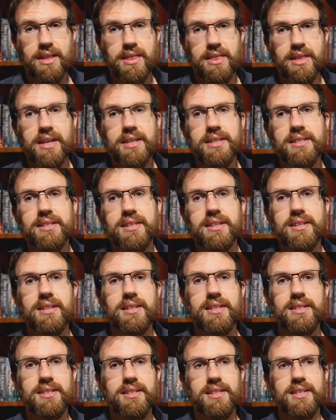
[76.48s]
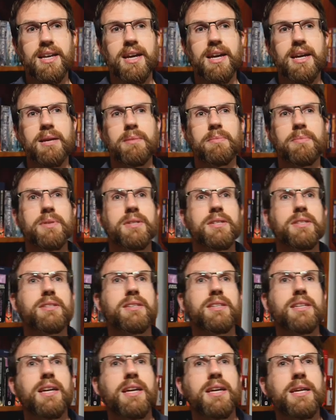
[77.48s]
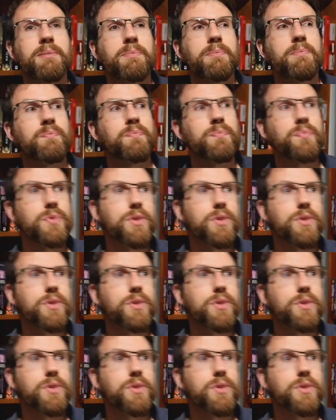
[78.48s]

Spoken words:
Thud is a game. It's a game